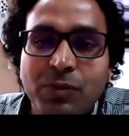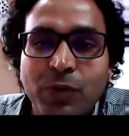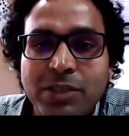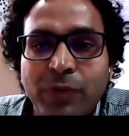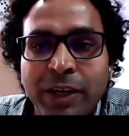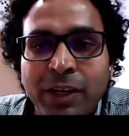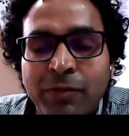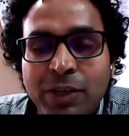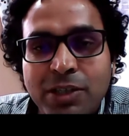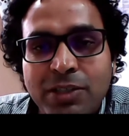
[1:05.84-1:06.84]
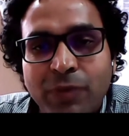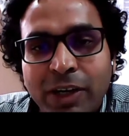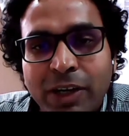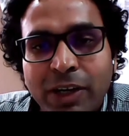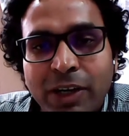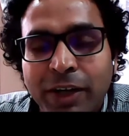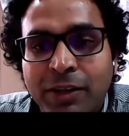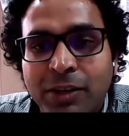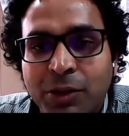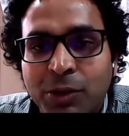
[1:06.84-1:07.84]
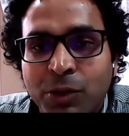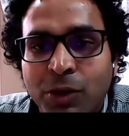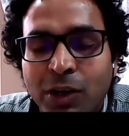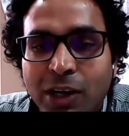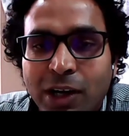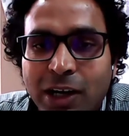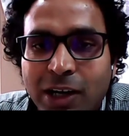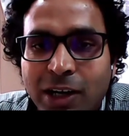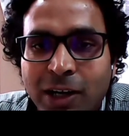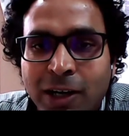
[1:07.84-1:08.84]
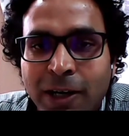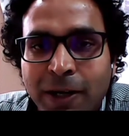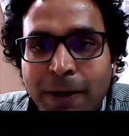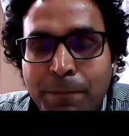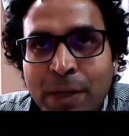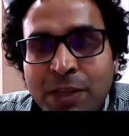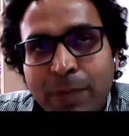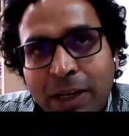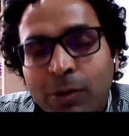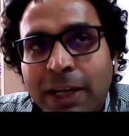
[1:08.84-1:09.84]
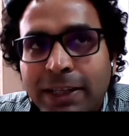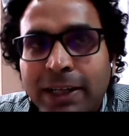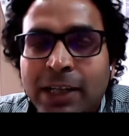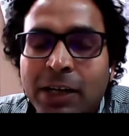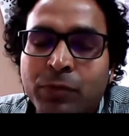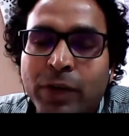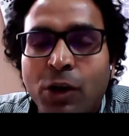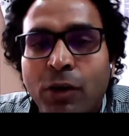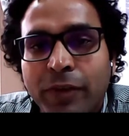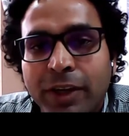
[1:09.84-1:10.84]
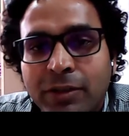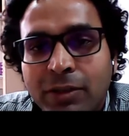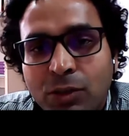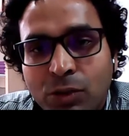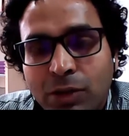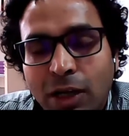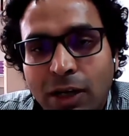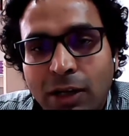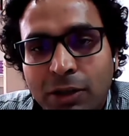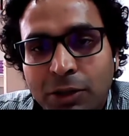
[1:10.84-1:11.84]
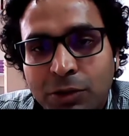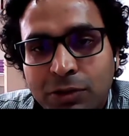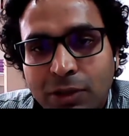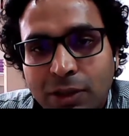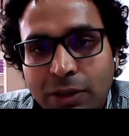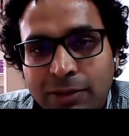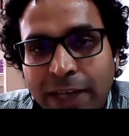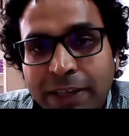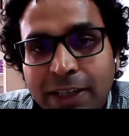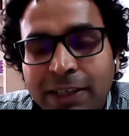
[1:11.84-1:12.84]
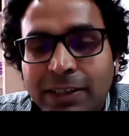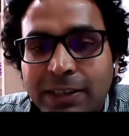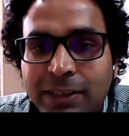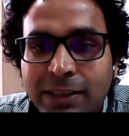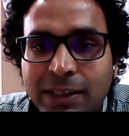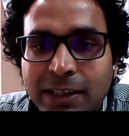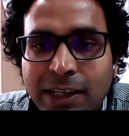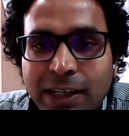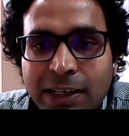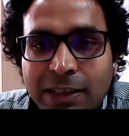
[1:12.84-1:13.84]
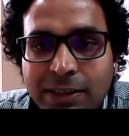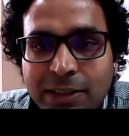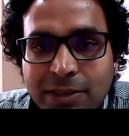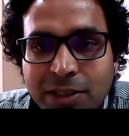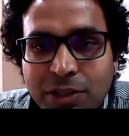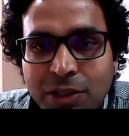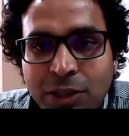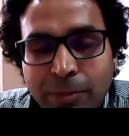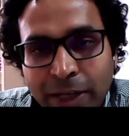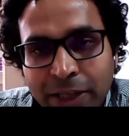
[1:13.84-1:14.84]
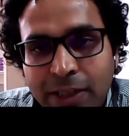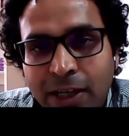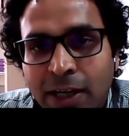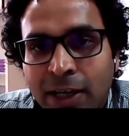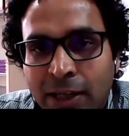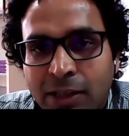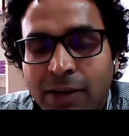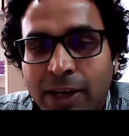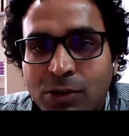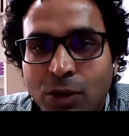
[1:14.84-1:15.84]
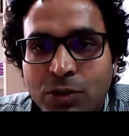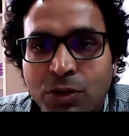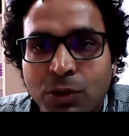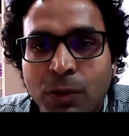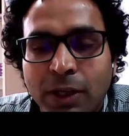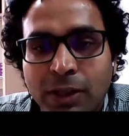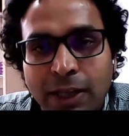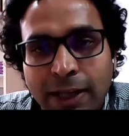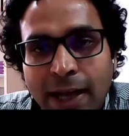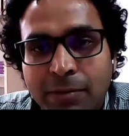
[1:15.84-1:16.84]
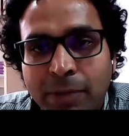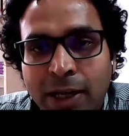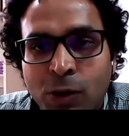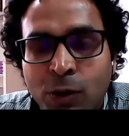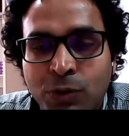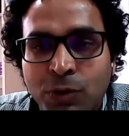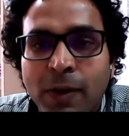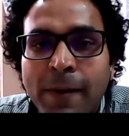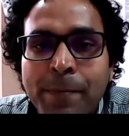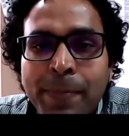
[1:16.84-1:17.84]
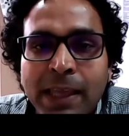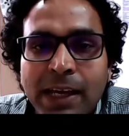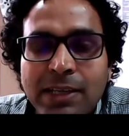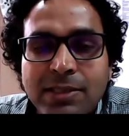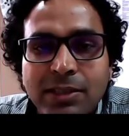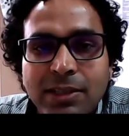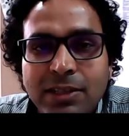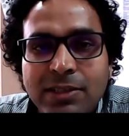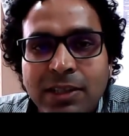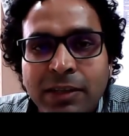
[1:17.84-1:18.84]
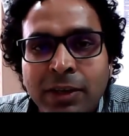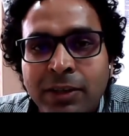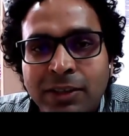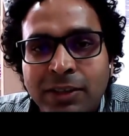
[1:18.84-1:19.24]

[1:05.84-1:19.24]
is very often, you know, speculated and very often you know, cited in the discussion in media and otherwise also in the academia also, is the